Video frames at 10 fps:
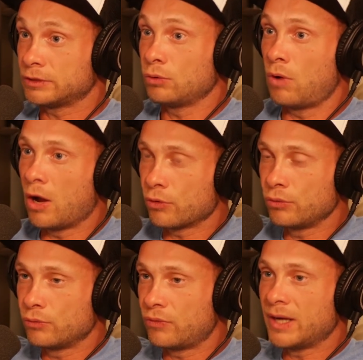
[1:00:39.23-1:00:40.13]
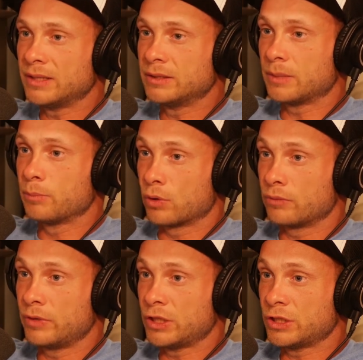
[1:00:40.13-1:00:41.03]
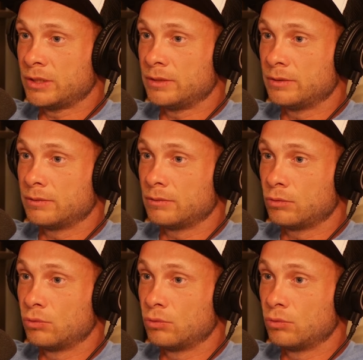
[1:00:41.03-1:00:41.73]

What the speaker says: So how do you find that motivation